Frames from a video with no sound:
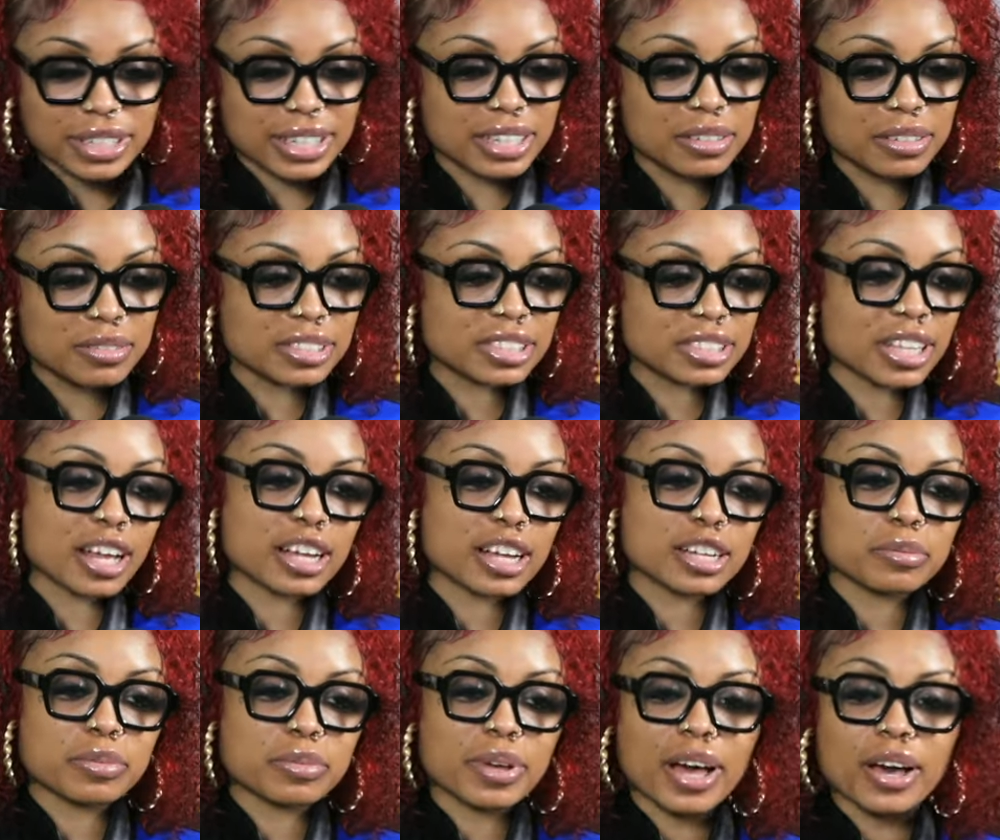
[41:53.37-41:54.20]
he was
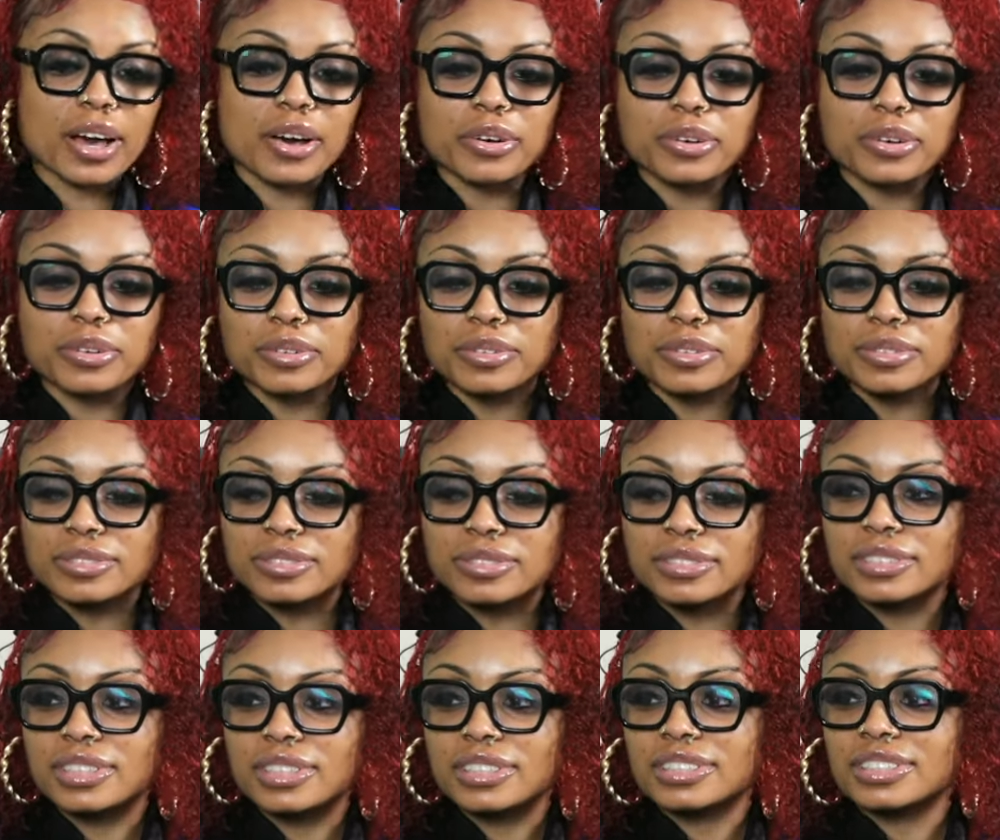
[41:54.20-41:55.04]
talking about
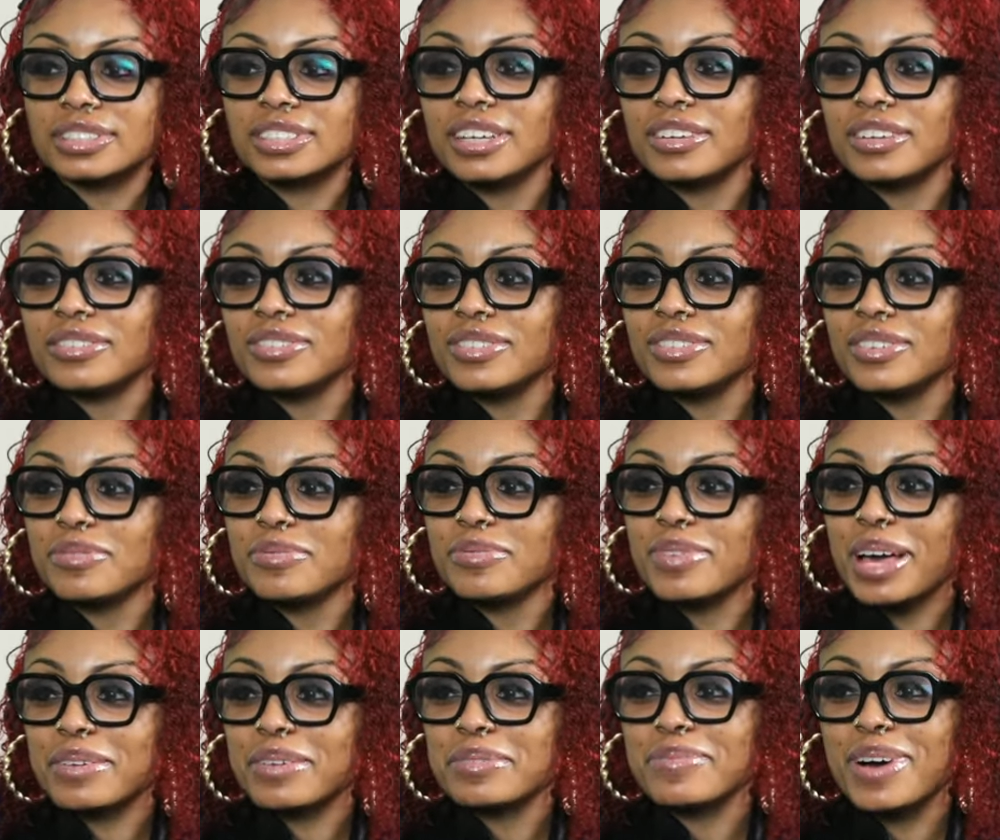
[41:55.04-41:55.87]
Baby
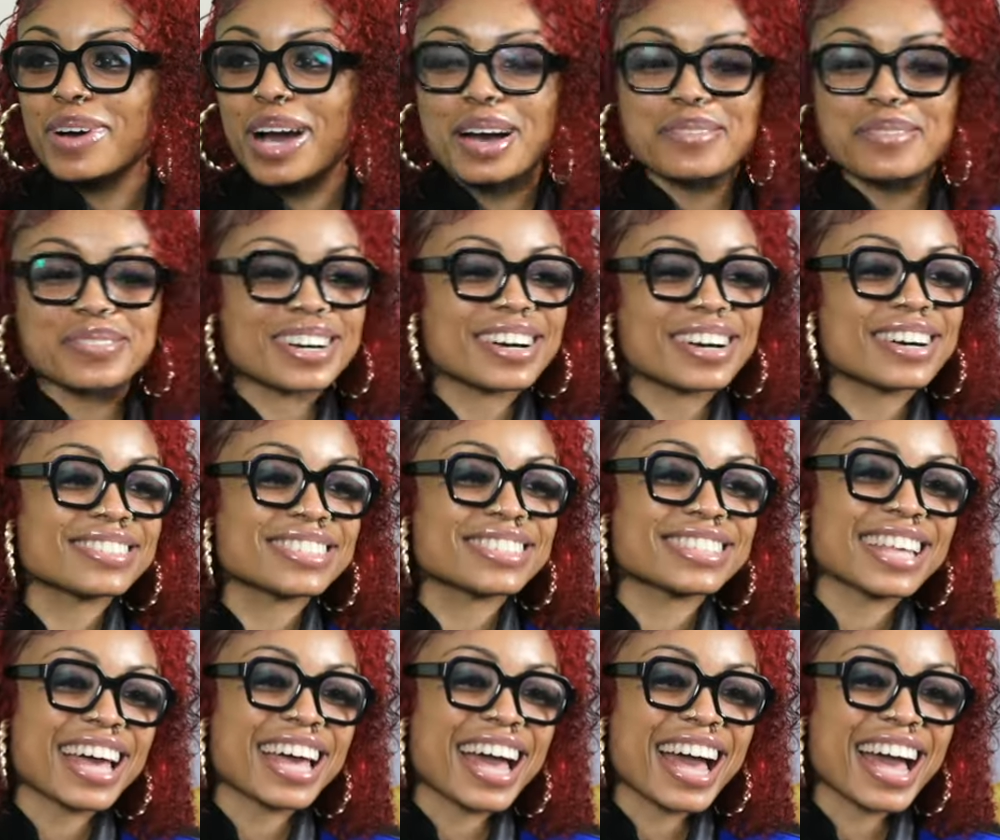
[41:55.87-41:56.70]
mama,
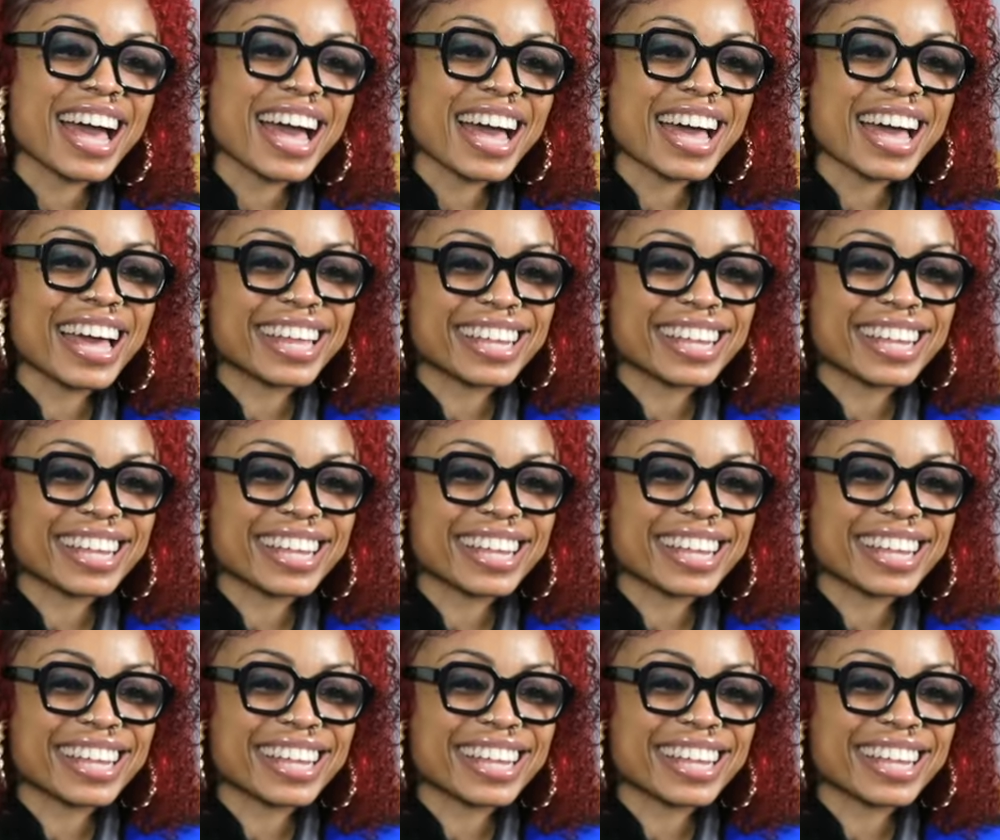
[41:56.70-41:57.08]
I'm tired